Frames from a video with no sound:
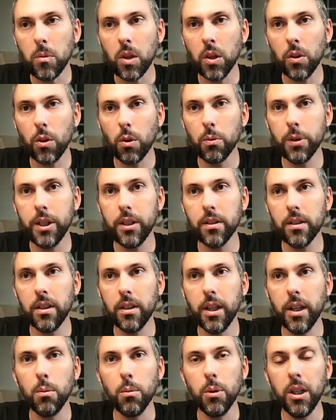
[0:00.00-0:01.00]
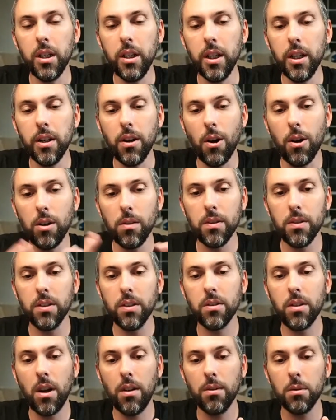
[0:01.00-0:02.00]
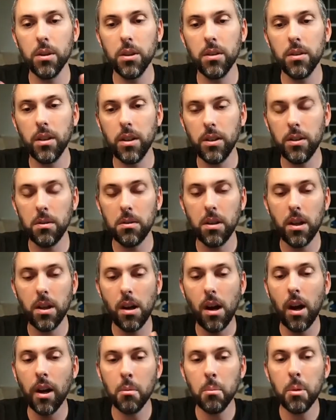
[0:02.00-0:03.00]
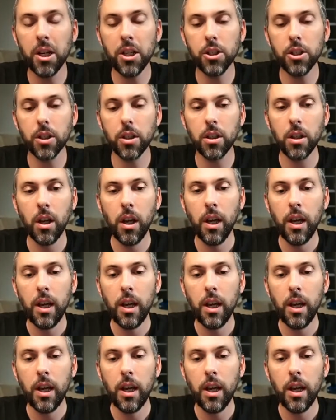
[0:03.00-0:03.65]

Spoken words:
the reason that we need all of this software is, like you said, automation.